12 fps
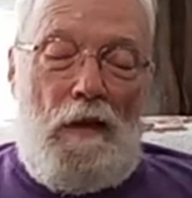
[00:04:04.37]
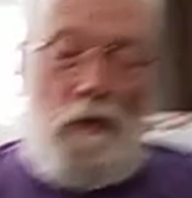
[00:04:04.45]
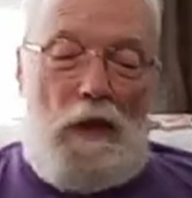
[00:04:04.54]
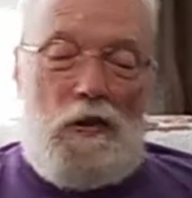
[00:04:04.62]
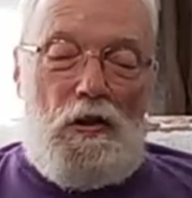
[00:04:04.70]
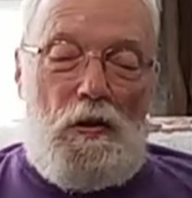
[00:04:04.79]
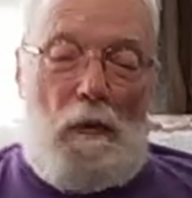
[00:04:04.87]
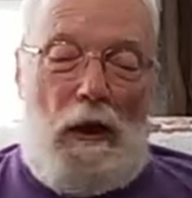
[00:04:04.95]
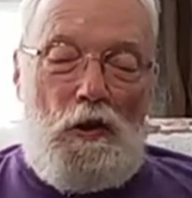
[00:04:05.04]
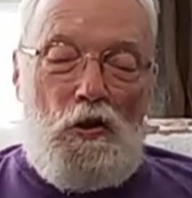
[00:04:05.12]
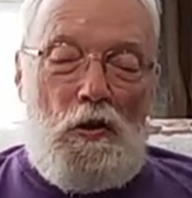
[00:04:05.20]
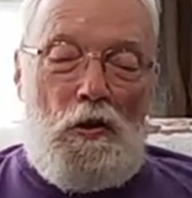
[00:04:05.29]
Then
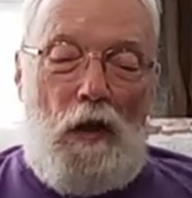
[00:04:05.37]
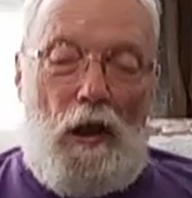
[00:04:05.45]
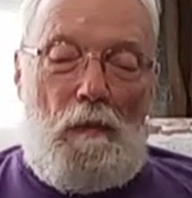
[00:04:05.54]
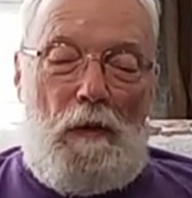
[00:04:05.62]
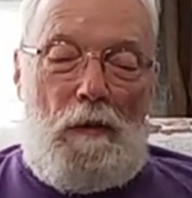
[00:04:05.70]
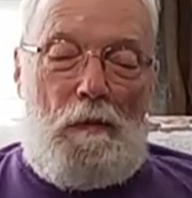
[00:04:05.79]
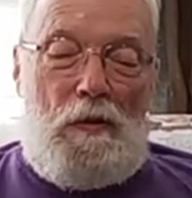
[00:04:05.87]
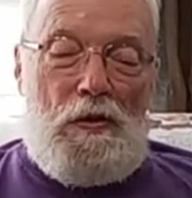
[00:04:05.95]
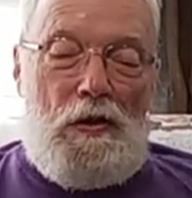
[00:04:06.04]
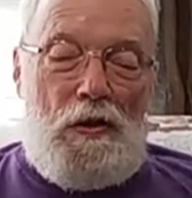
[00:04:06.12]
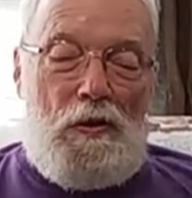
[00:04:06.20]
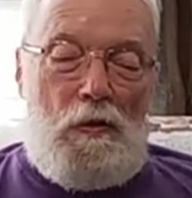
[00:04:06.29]
Sebastian got a baby
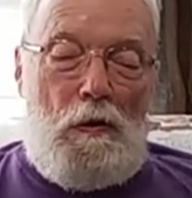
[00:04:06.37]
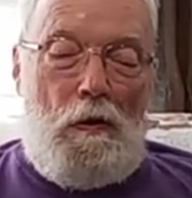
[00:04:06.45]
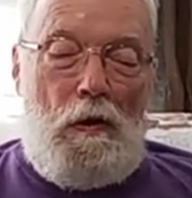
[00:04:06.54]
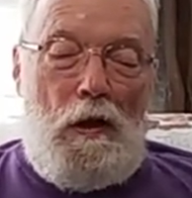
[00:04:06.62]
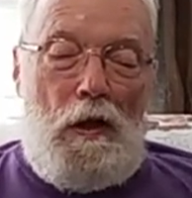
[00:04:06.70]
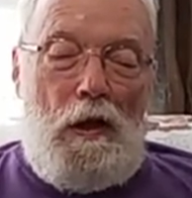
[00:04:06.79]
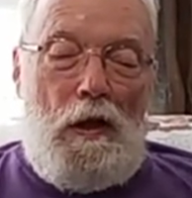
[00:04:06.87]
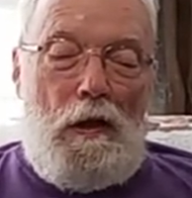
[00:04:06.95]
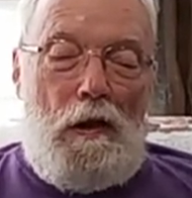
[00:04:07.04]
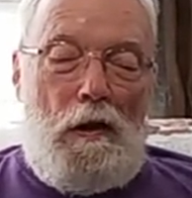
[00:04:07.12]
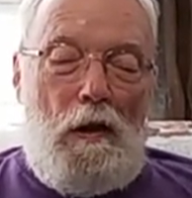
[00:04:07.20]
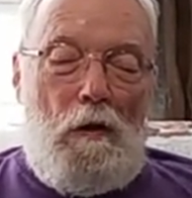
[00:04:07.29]
sister.
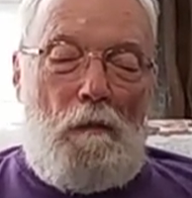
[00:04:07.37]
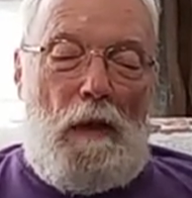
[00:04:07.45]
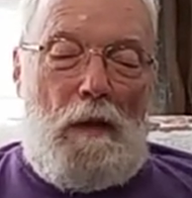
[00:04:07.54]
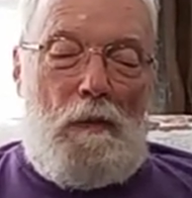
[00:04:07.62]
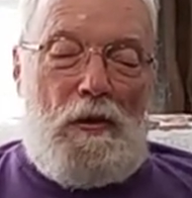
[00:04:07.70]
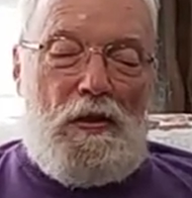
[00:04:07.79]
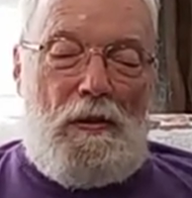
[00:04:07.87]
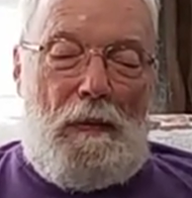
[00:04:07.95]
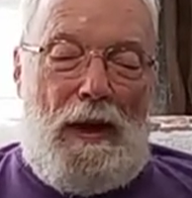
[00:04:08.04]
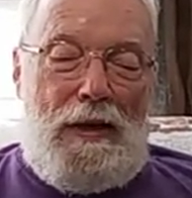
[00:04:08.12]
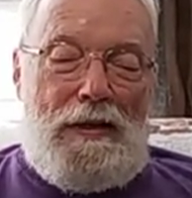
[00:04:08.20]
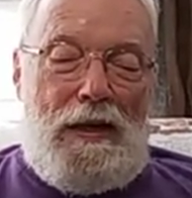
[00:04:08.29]
Little baby
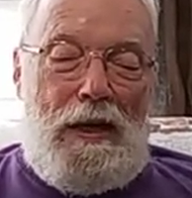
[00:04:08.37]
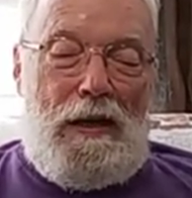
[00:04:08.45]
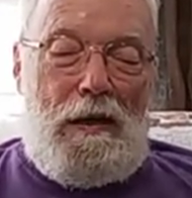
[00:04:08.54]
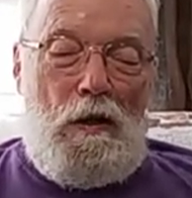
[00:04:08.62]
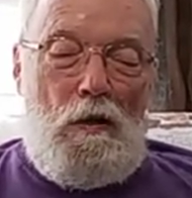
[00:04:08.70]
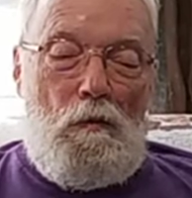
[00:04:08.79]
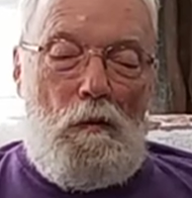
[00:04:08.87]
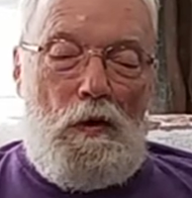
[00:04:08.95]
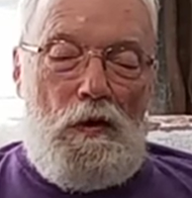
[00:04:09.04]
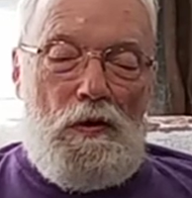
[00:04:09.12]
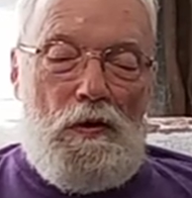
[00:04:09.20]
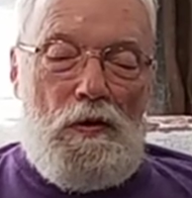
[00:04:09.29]
Samantha
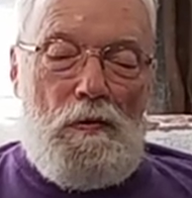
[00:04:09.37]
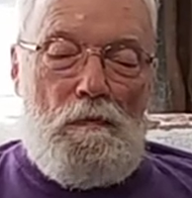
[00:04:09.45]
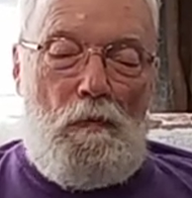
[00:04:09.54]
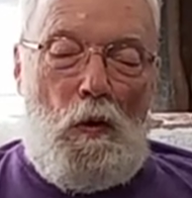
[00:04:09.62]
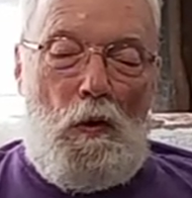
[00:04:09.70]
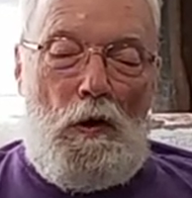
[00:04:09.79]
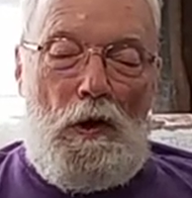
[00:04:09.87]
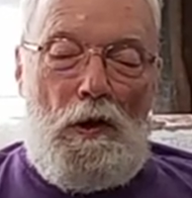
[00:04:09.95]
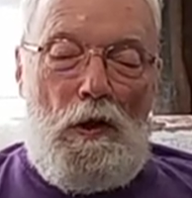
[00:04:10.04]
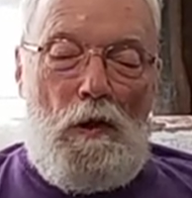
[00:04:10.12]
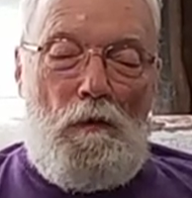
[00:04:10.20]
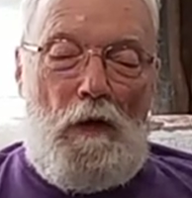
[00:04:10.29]
was born
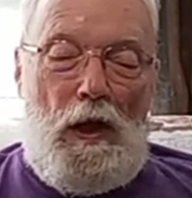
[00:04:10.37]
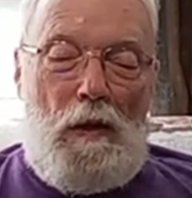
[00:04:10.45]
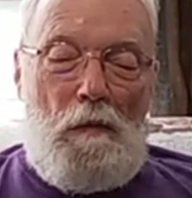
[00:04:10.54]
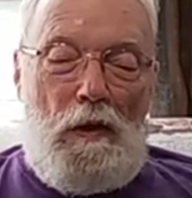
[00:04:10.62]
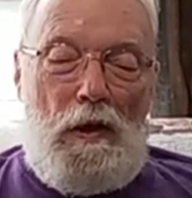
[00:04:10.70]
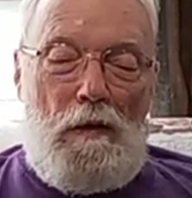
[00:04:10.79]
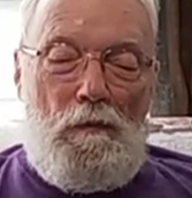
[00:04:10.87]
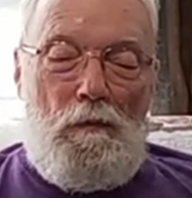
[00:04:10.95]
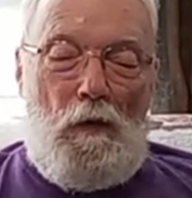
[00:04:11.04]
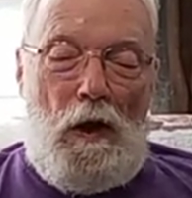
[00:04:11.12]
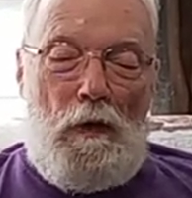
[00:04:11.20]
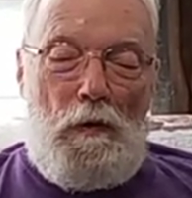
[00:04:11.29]
into the family, and
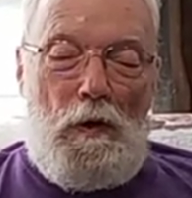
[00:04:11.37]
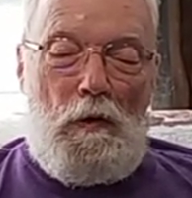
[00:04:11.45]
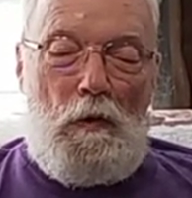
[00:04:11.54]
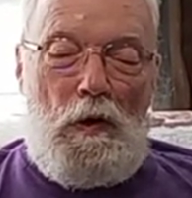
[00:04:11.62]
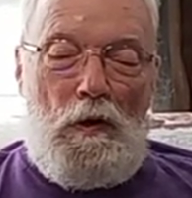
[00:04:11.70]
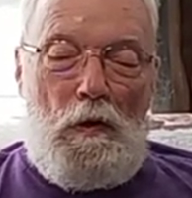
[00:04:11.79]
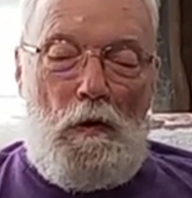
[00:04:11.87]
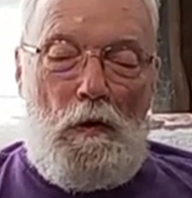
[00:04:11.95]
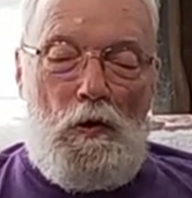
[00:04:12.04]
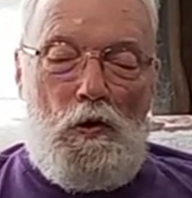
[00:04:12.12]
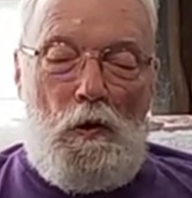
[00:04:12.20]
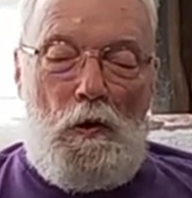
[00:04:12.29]
father agreed to
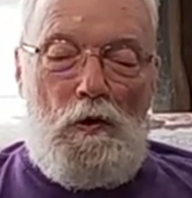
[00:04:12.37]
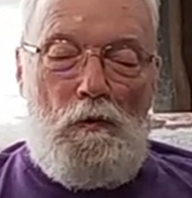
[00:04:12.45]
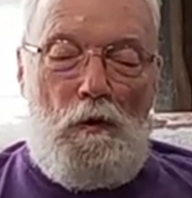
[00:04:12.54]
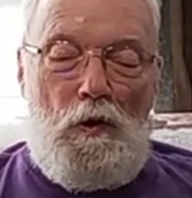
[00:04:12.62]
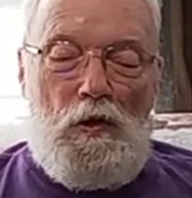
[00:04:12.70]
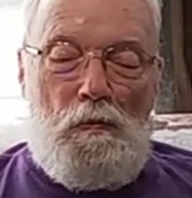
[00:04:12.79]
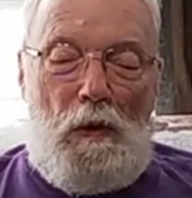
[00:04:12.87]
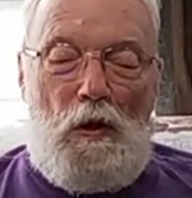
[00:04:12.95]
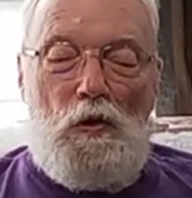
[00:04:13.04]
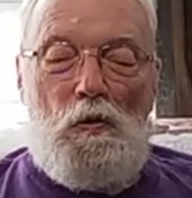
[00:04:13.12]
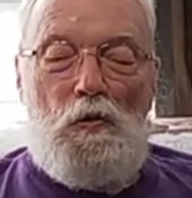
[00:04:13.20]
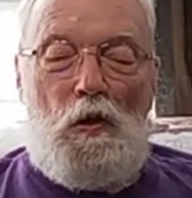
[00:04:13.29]
go to church for a
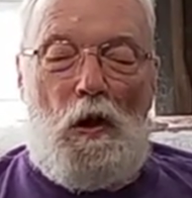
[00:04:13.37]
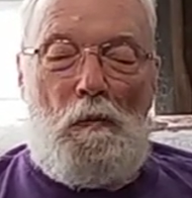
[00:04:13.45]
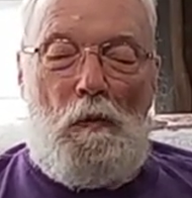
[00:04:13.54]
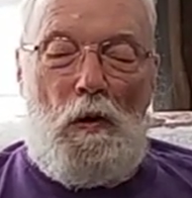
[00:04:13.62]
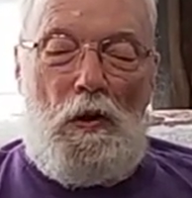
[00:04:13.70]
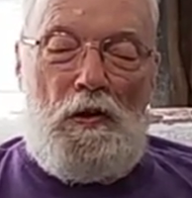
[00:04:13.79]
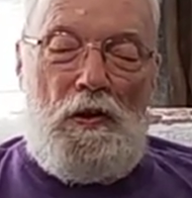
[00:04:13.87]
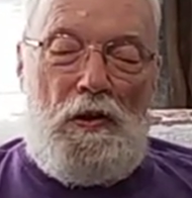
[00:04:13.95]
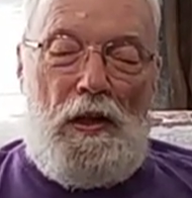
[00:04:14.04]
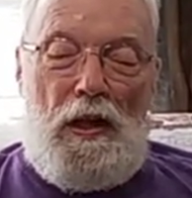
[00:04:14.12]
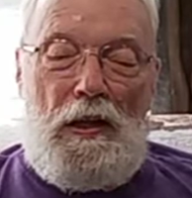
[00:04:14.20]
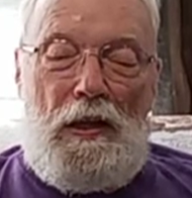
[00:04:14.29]
special ceremony to
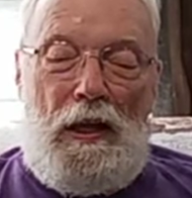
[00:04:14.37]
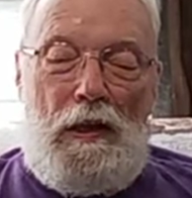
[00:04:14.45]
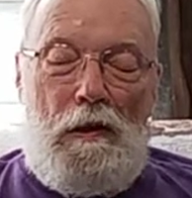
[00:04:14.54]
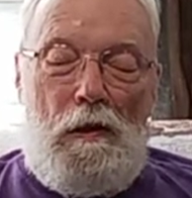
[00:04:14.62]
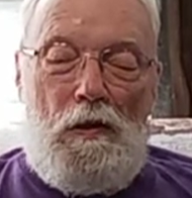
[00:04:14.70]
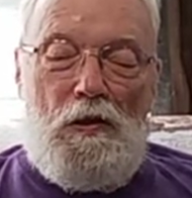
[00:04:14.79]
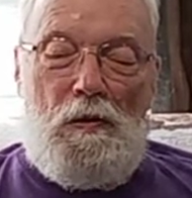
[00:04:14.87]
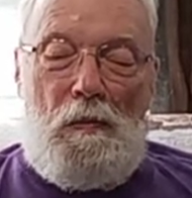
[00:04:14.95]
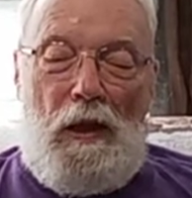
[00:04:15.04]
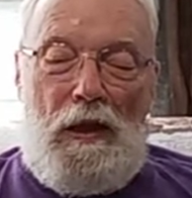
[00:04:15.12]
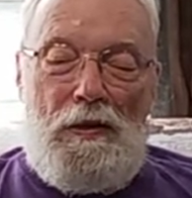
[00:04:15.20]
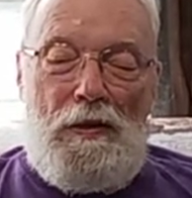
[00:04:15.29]
dedicate little
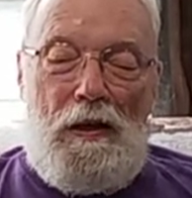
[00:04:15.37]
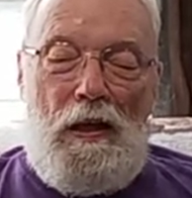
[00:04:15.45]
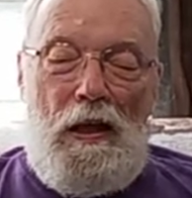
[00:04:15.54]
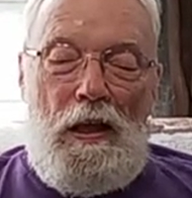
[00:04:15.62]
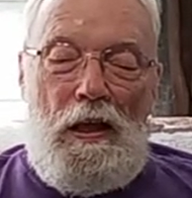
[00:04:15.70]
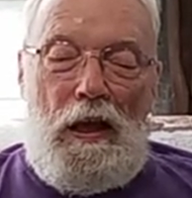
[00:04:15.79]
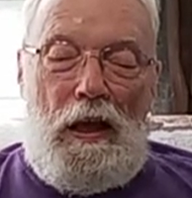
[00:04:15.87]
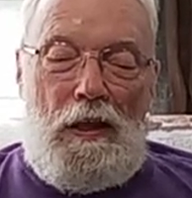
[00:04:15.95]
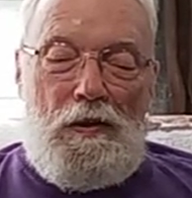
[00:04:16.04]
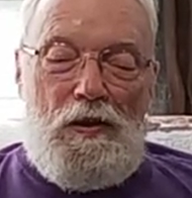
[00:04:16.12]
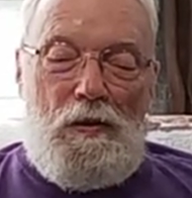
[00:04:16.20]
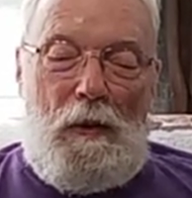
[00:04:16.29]
Samantha
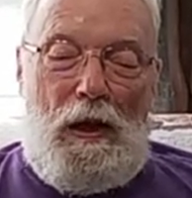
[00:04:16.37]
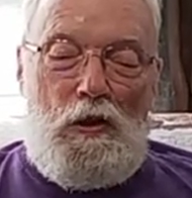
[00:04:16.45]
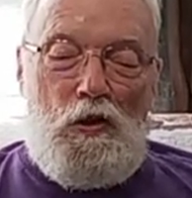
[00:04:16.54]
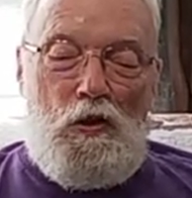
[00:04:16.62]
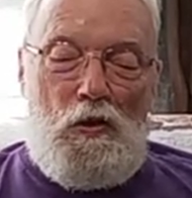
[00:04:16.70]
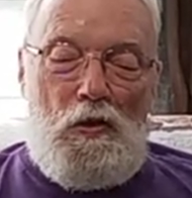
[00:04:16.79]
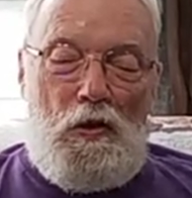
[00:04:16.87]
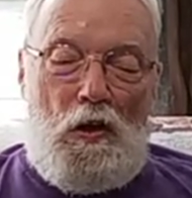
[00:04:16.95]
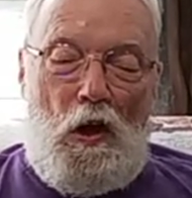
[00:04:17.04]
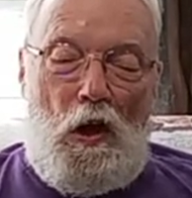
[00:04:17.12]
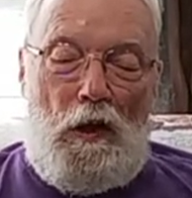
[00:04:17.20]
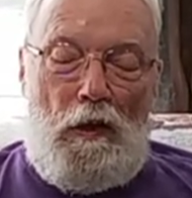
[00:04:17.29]
and Sebastian to
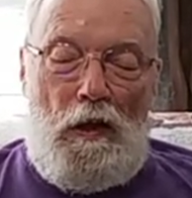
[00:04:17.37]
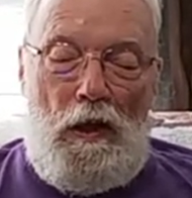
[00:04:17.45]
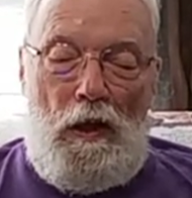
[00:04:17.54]
God.